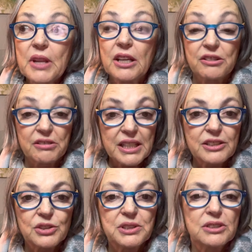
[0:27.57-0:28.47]

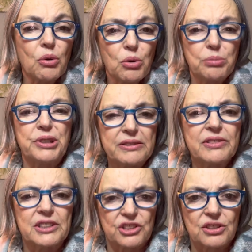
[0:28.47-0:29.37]
gratitude is a whole brain
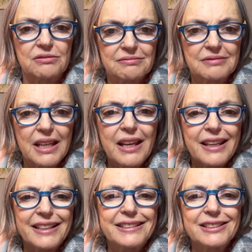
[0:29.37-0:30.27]
function.
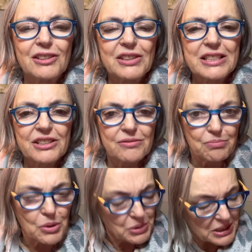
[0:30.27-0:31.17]
It's not
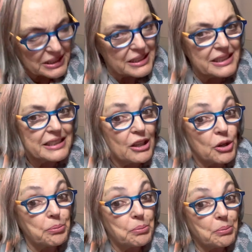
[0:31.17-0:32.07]
mostly the
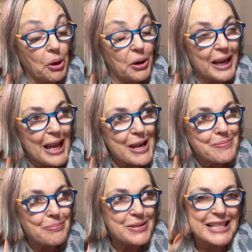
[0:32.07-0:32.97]
um,
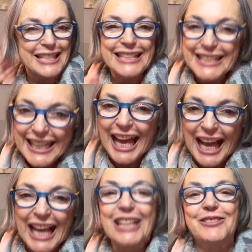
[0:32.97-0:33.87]

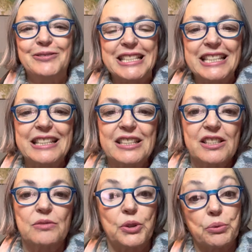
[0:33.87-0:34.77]
amygdala, which
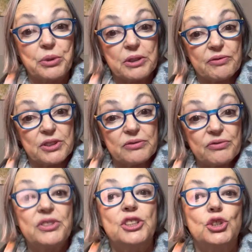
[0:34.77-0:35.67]
is where we feel
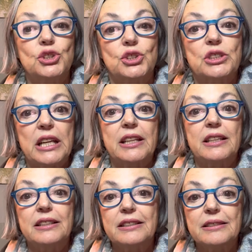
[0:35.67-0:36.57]
fear
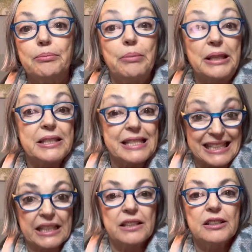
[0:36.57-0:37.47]
and
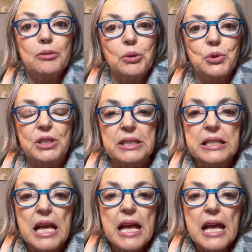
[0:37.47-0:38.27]
basic emotions.